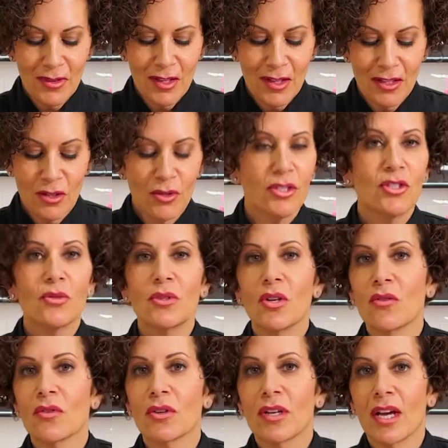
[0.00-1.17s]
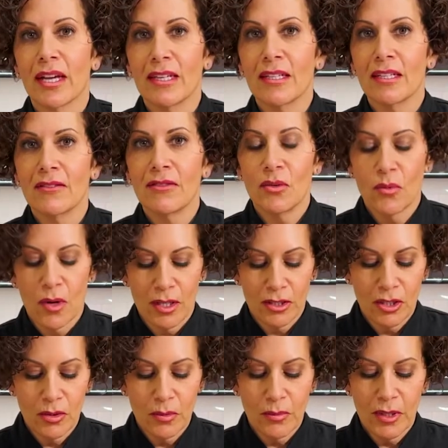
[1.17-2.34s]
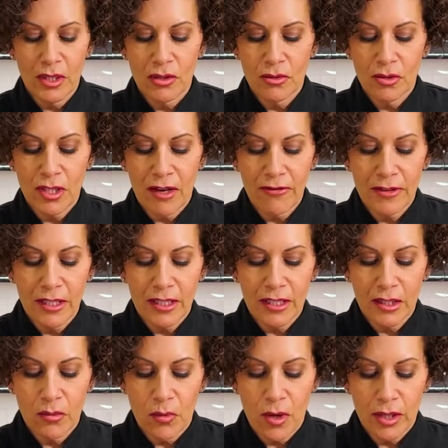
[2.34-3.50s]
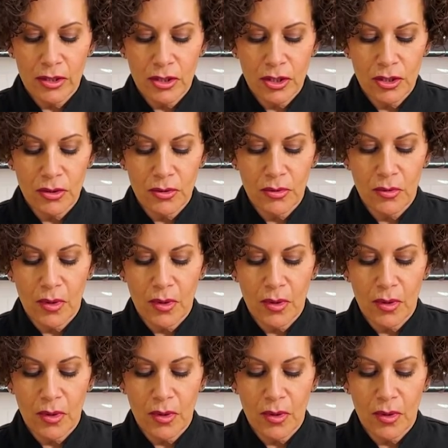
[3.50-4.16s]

You can do it overnight if you want to, but you definitely want to